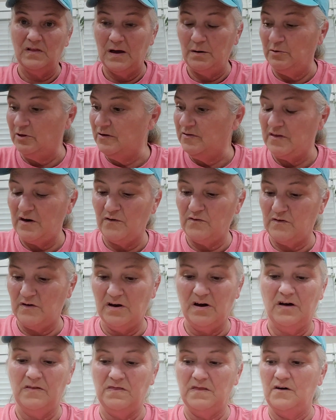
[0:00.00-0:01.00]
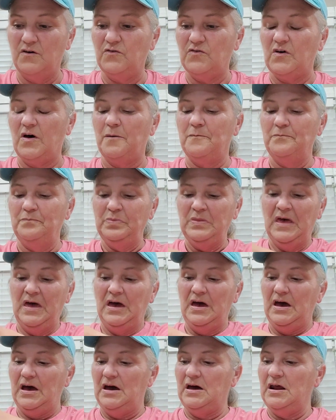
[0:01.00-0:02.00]
labeling those and cutting those up.
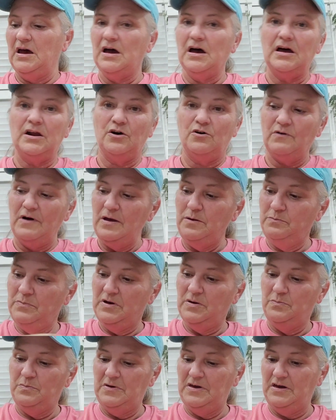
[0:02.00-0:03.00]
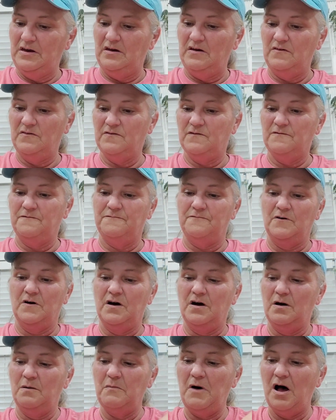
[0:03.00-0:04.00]
And I got a great big piece
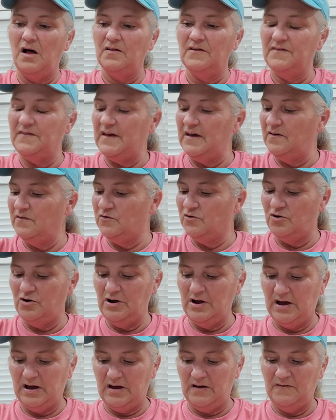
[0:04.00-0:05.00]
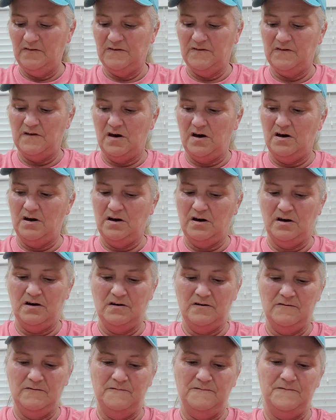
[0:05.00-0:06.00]
from Hollis Hands Creates
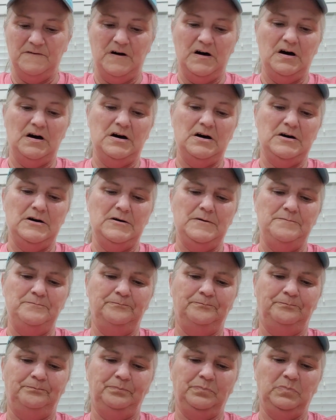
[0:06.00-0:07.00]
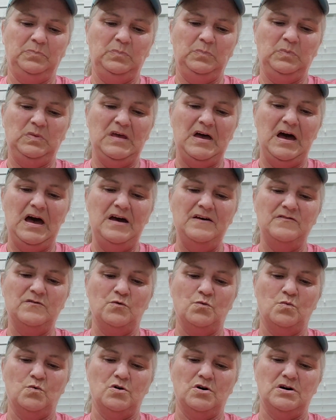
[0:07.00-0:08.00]
of um,
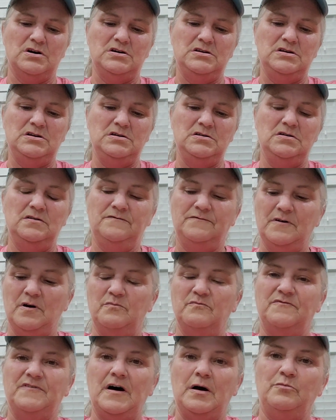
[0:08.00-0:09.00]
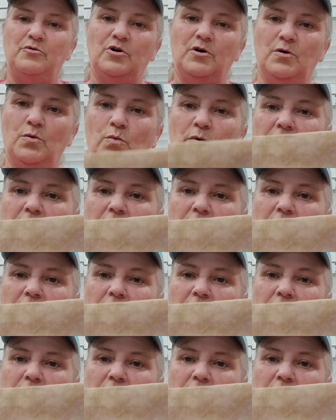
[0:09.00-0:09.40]
Hazelwood from Fiber on a